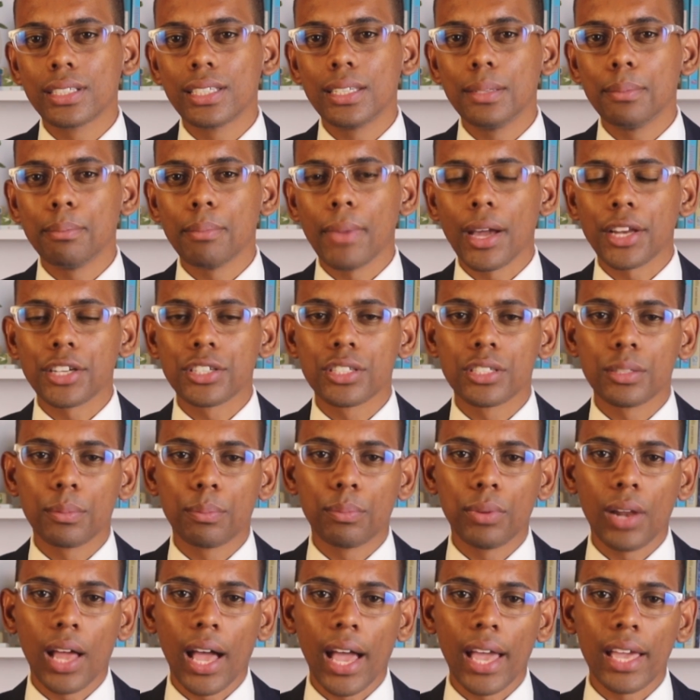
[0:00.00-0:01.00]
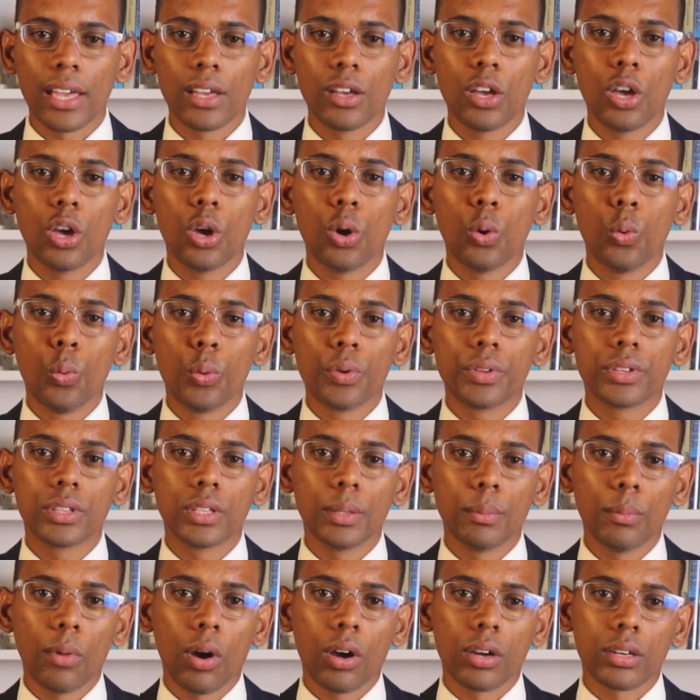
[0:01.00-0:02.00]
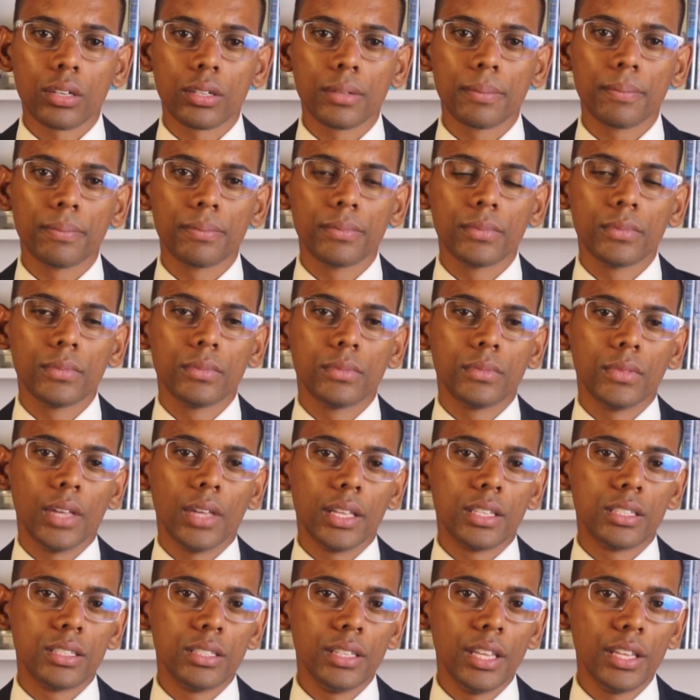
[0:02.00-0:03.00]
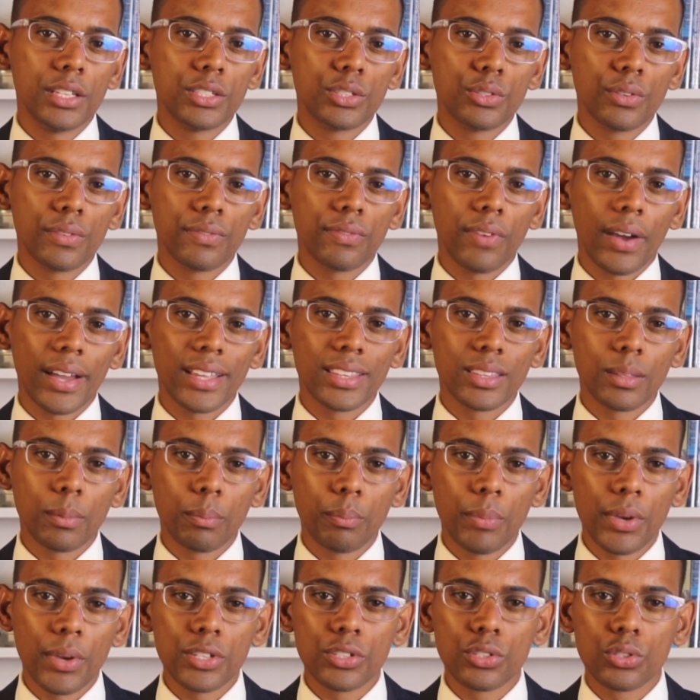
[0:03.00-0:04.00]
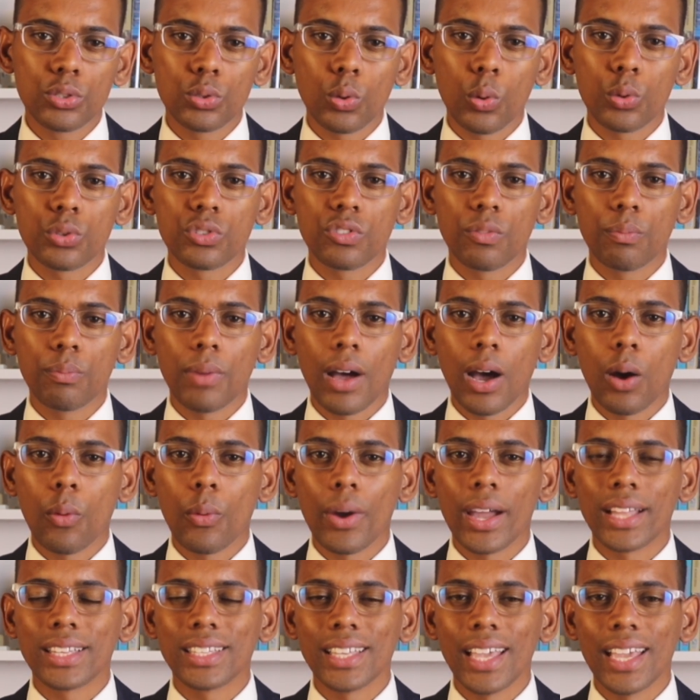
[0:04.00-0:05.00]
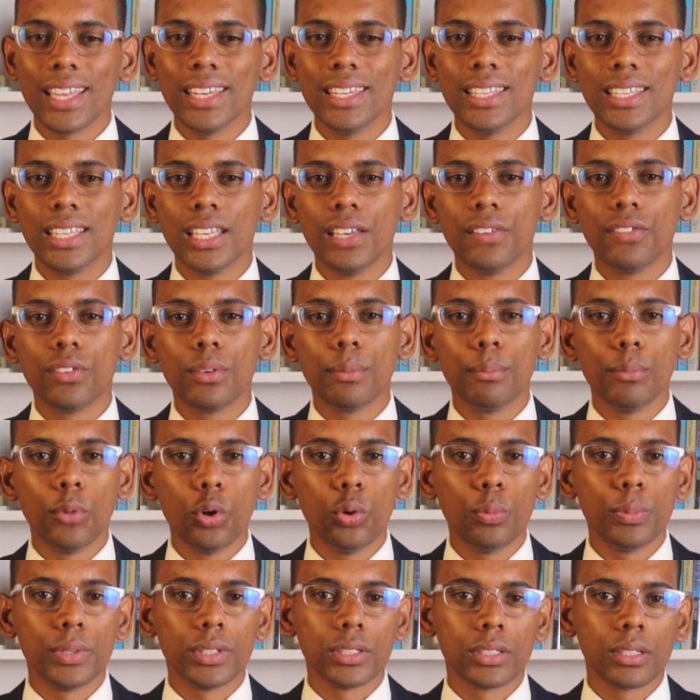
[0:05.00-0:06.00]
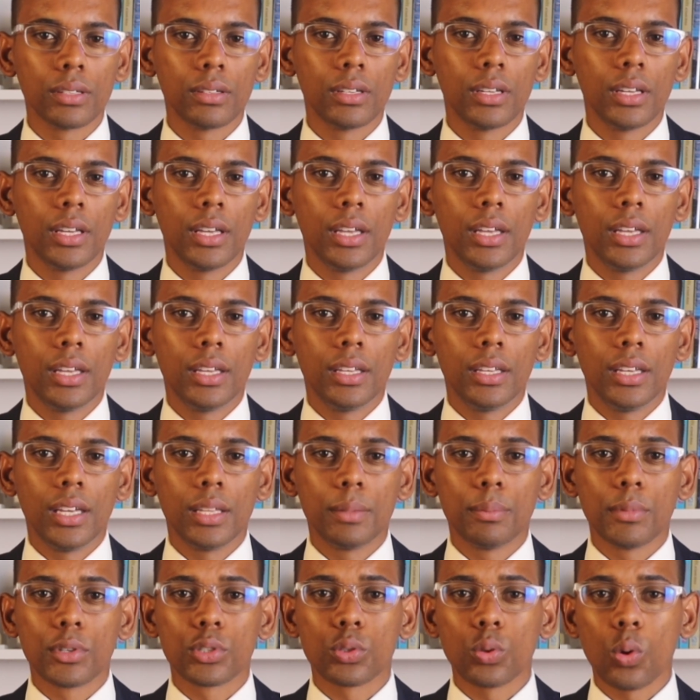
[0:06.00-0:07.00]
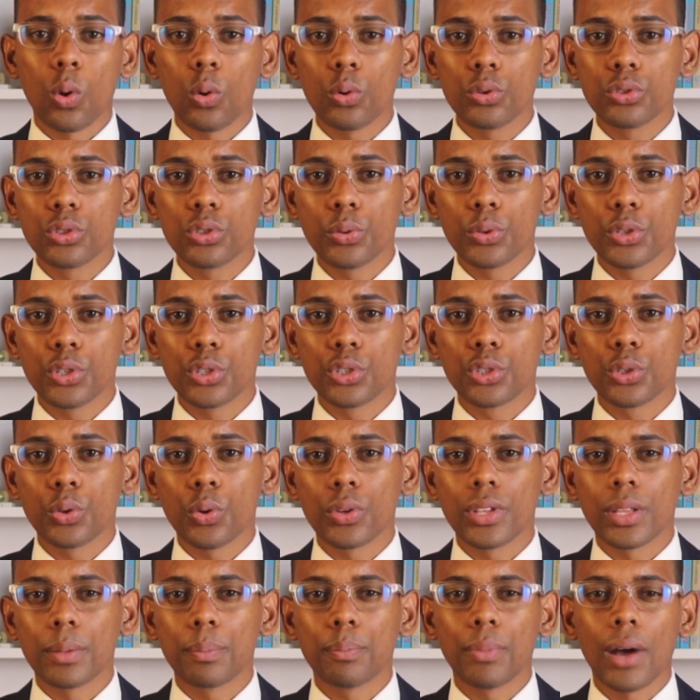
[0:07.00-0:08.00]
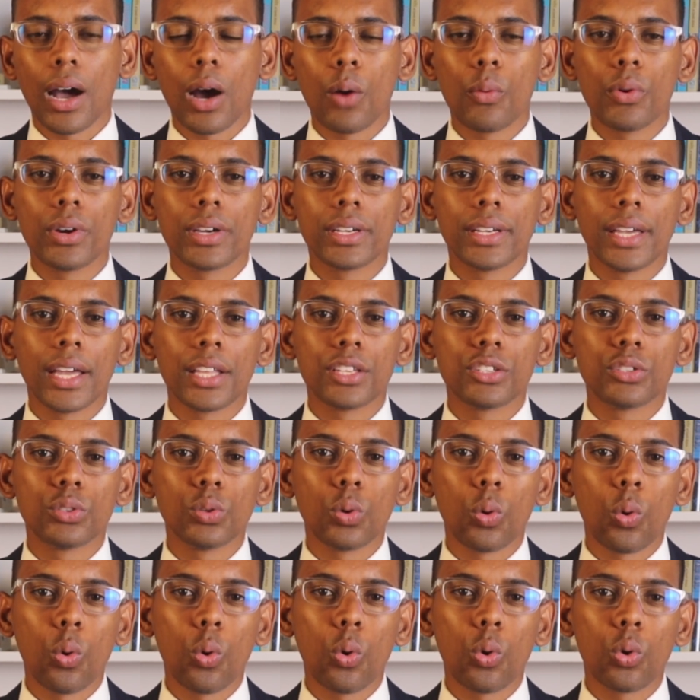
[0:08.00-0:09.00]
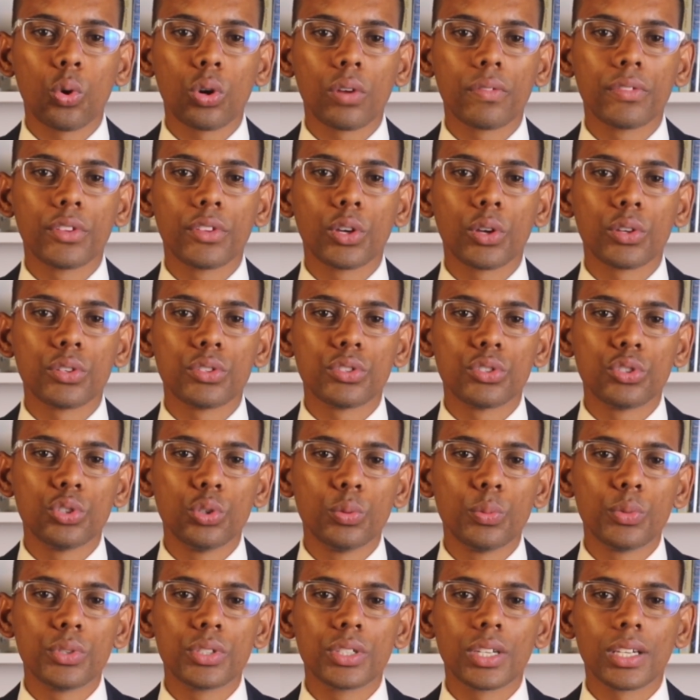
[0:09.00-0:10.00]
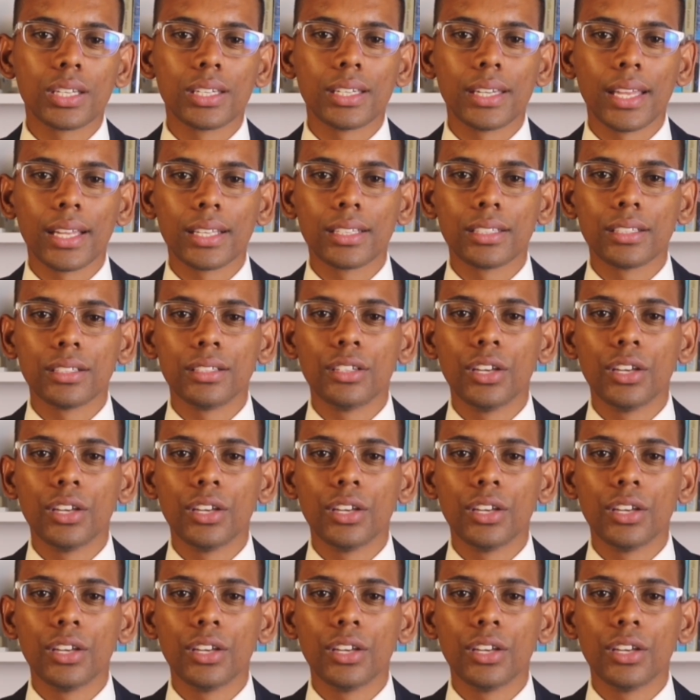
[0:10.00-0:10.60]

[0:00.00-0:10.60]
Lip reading: match supply with demand. It needs to find the best source of power at any given moment. It must also ensure that power gets to all of the consumers connected